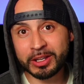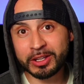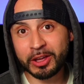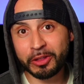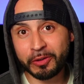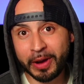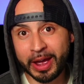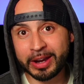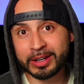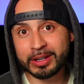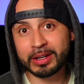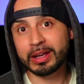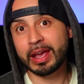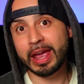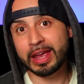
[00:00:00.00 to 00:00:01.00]
other end,
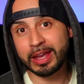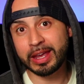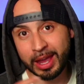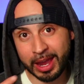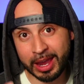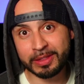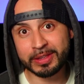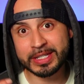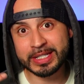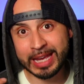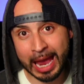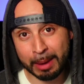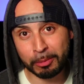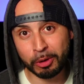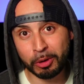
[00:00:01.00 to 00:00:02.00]
aka the
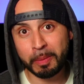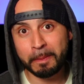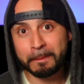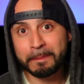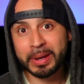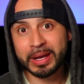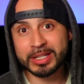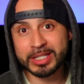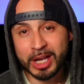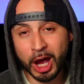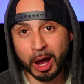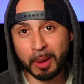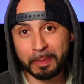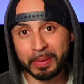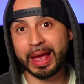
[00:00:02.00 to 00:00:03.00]
scammer, picks
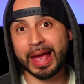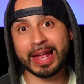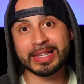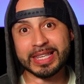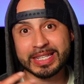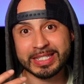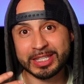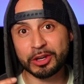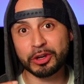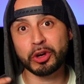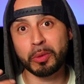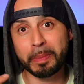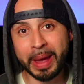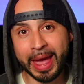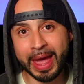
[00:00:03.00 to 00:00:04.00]
up and says they're your
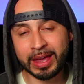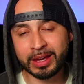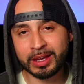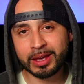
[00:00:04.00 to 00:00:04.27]
bank,